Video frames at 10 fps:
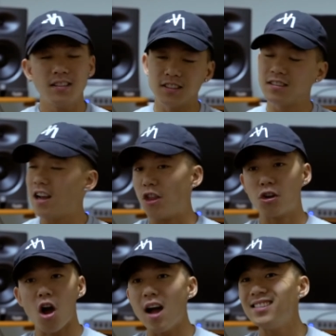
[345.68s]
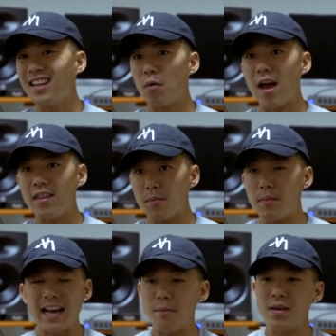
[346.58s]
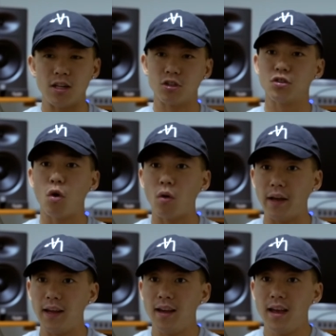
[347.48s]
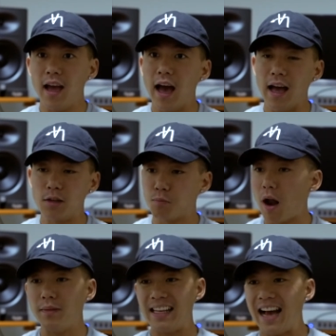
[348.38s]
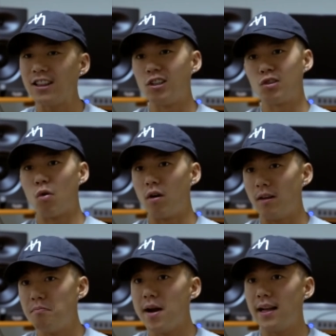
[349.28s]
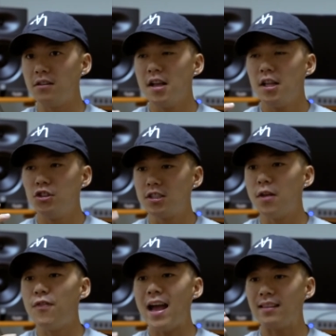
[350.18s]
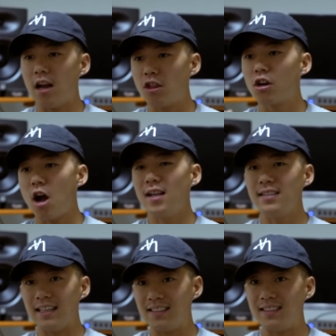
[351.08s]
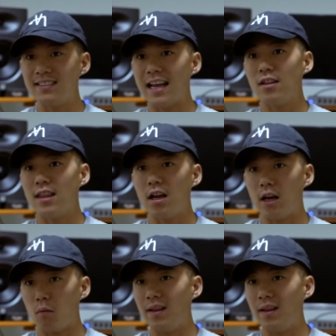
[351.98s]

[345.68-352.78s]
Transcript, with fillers: just other content around them. It might not be their story. Uh, it's probably not their story, but just the fact that other content exists out there in a